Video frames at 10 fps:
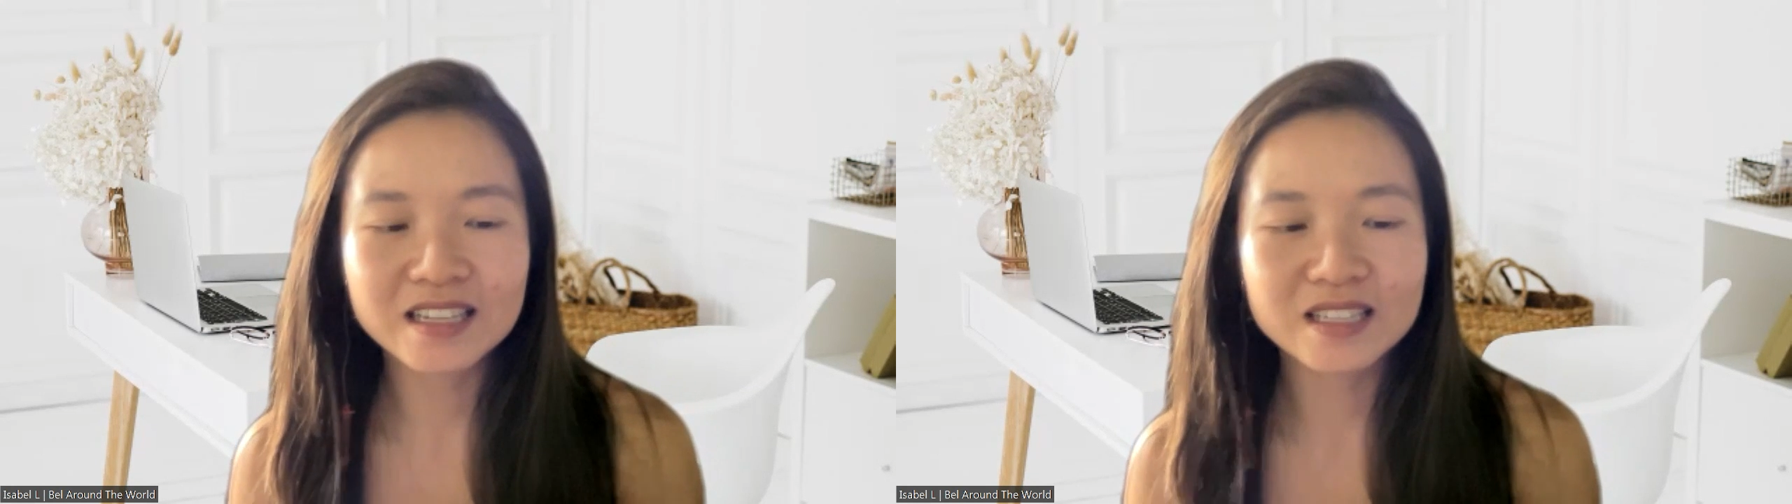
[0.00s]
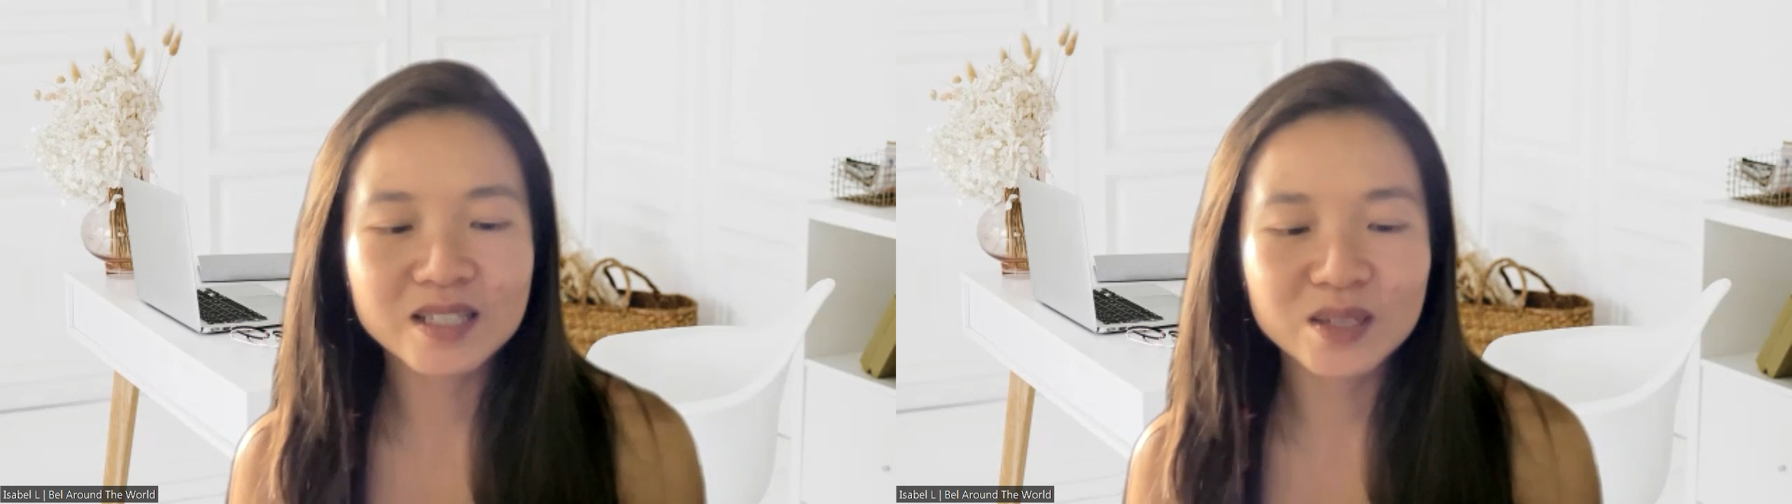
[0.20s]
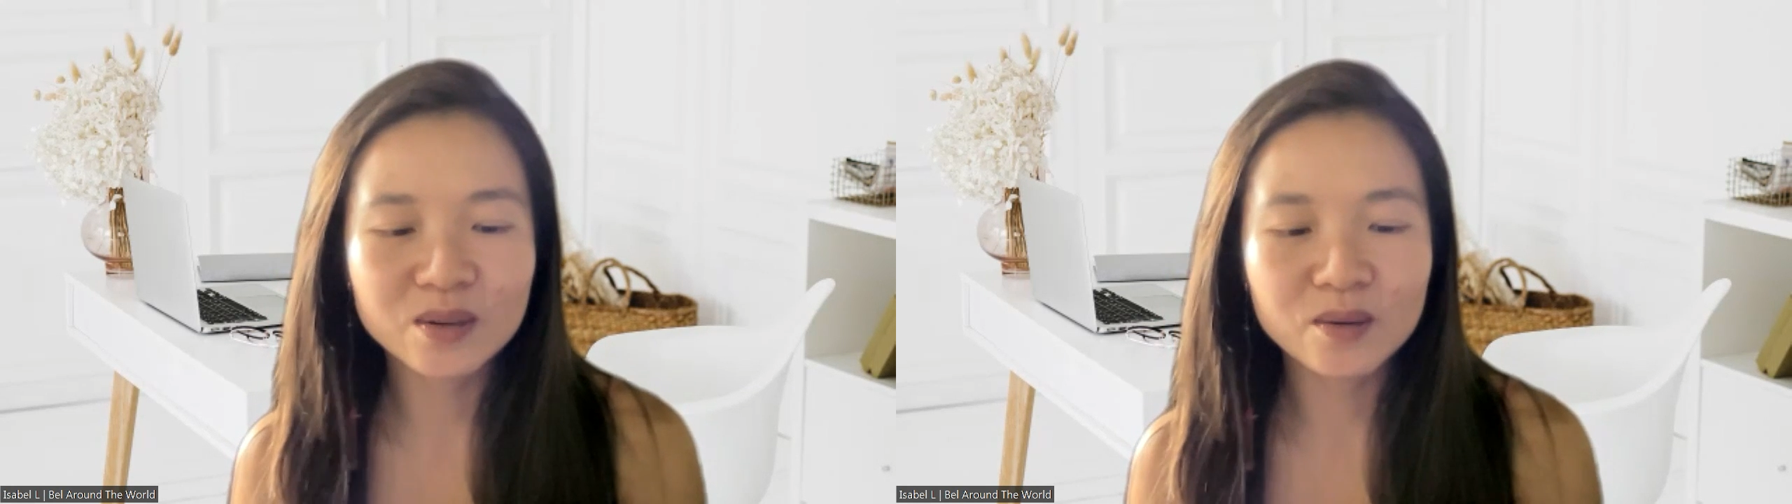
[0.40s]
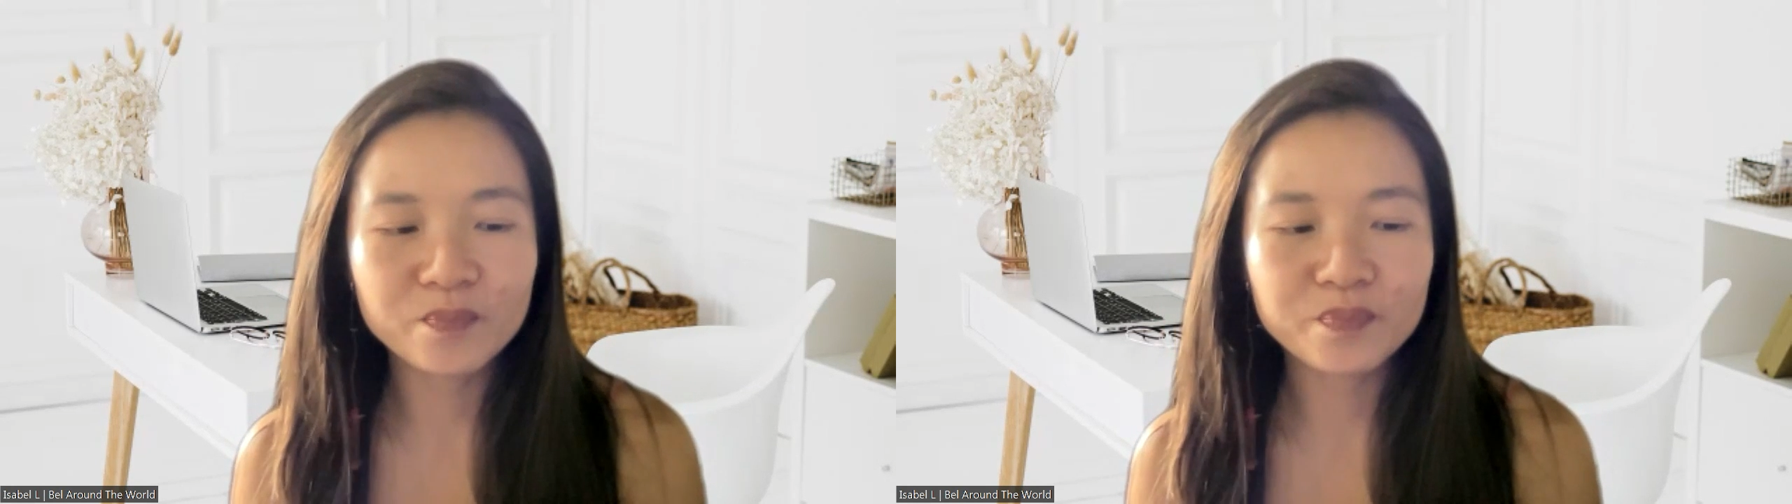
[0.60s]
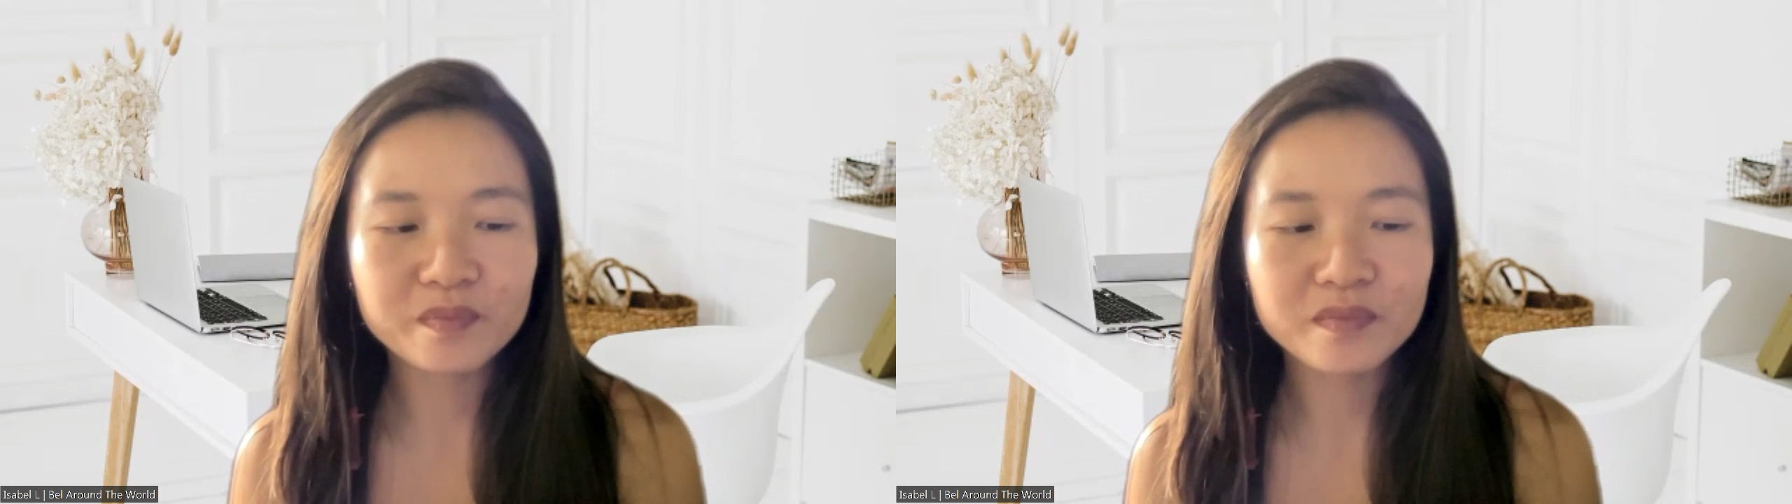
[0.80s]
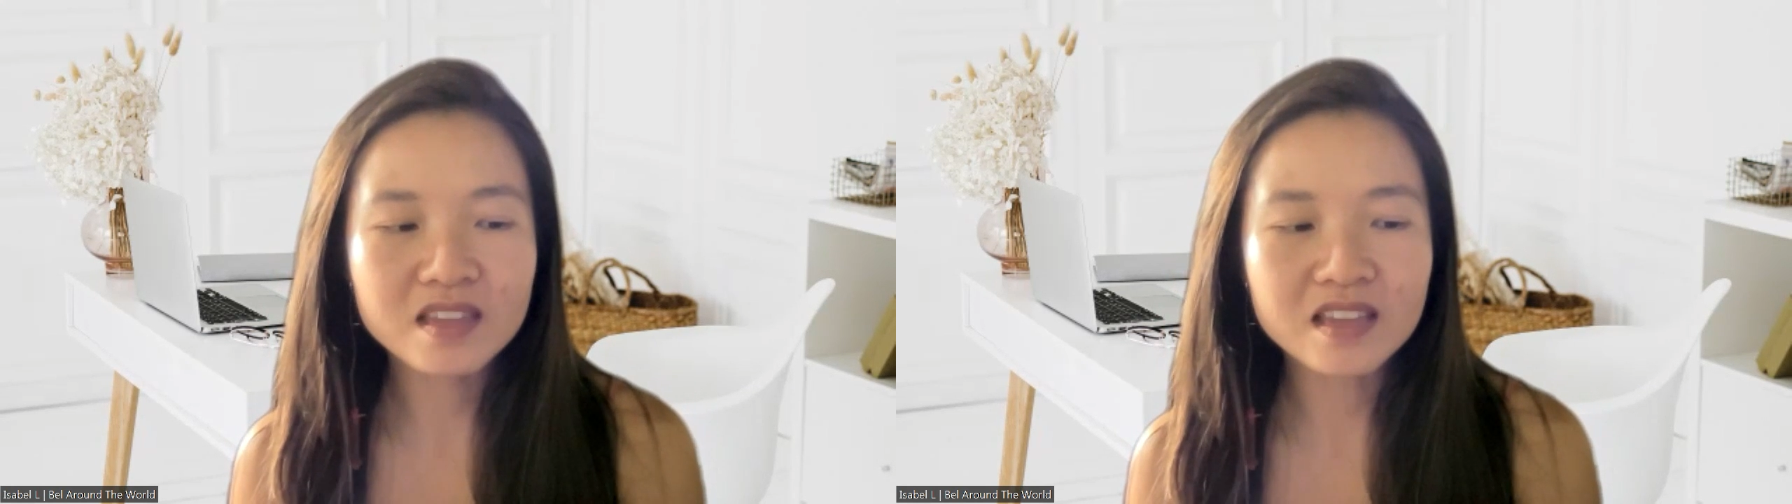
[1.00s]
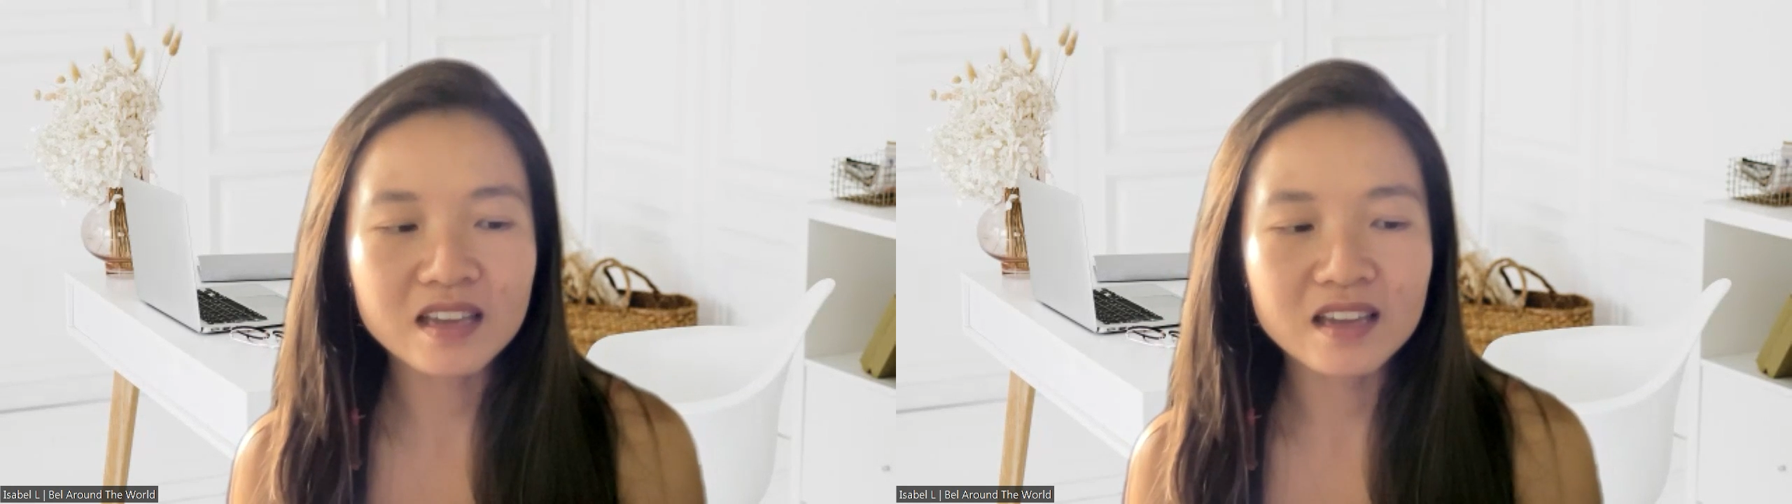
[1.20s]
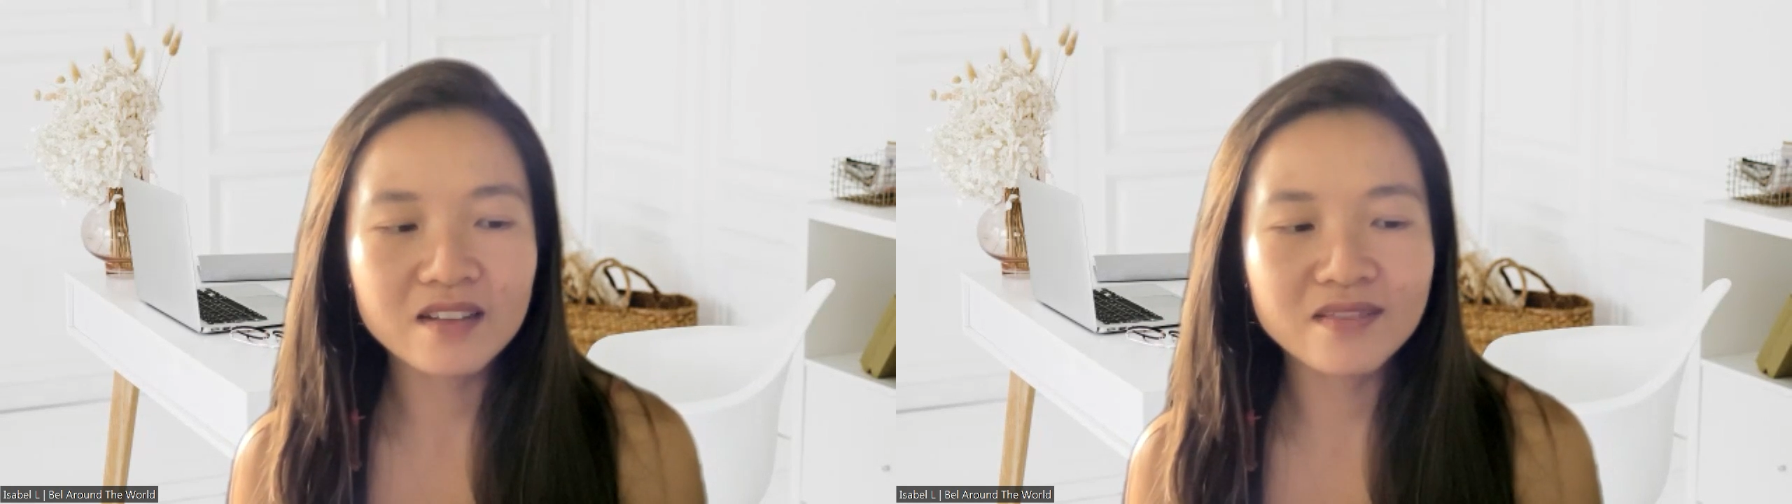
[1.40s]
And so
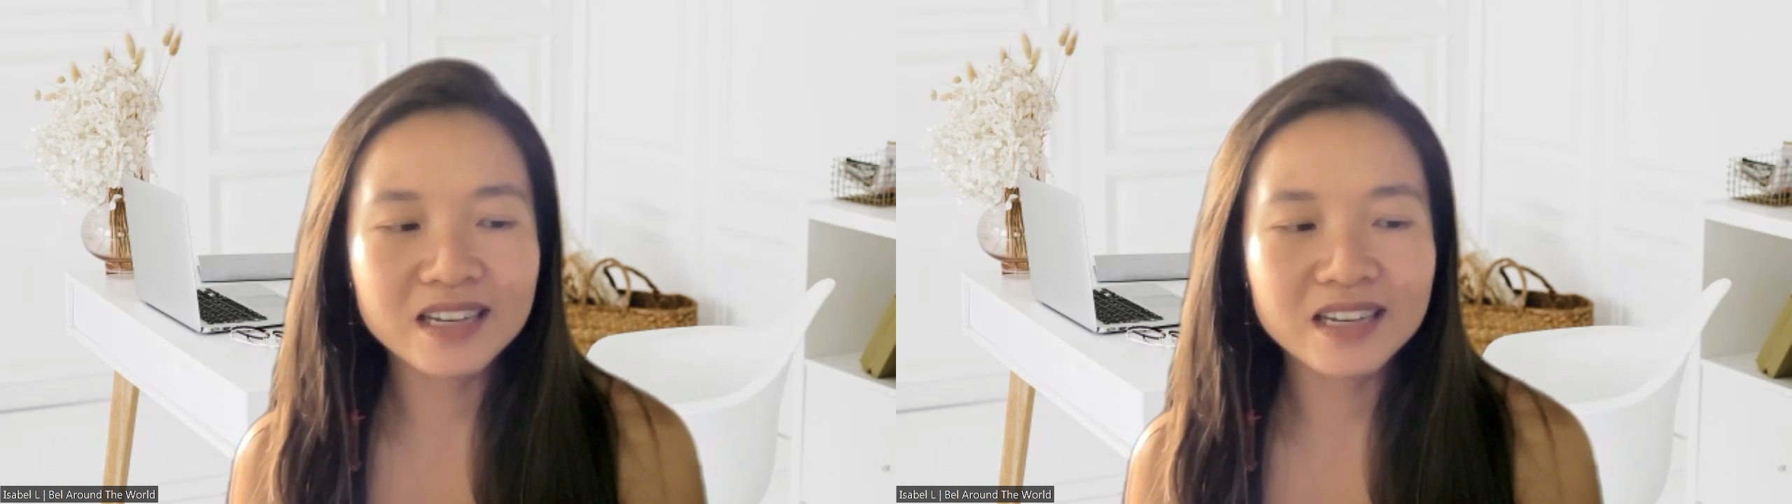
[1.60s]
it